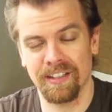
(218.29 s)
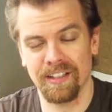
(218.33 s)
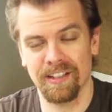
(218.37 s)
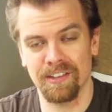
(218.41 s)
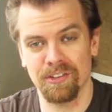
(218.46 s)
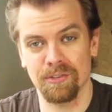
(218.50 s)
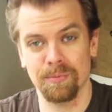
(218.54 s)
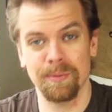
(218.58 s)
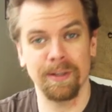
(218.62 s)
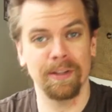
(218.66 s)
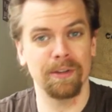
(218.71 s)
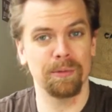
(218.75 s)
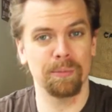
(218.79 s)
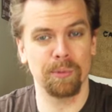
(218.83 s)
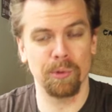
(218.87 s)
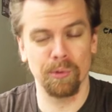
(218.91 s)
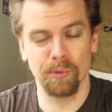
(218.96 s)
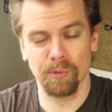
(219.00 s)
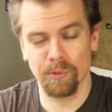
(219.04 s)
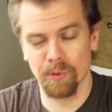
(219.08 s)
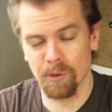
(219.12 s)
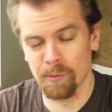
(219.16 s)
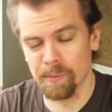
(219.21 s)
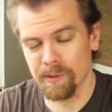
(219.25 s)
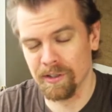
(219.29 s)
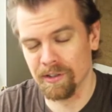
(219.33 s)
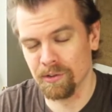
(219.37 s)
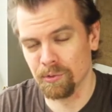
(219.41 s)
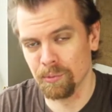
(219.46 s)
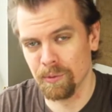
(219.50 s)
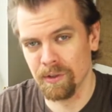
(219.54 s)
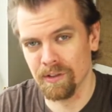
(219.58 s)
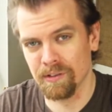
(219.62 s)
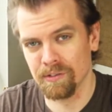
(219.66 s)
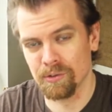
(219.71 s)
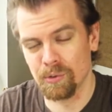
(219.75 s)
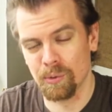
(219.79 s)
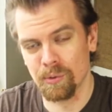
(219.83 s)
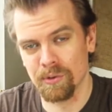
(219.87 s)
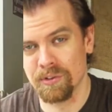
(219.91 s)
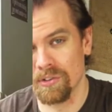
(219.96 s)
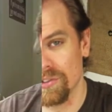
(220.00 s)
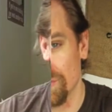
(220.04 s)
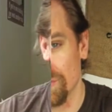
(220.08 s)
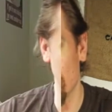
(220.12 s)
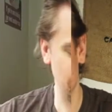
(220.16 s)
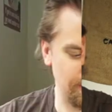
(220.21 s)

and smell the brewed aroma as well, of course.